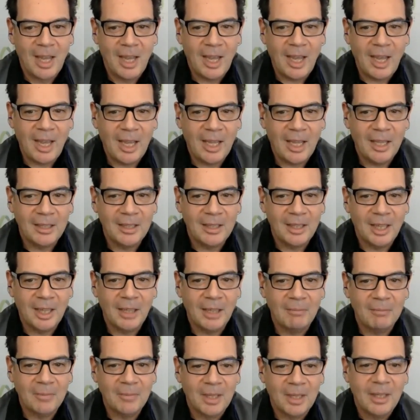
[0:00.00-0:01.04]
And
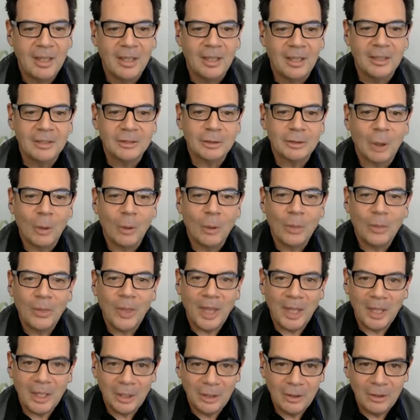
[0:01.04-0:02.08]
uh, so
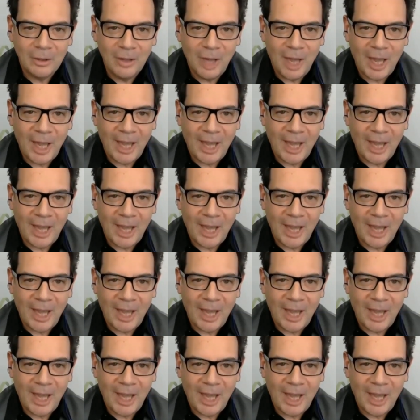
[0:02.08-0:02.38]
thank you.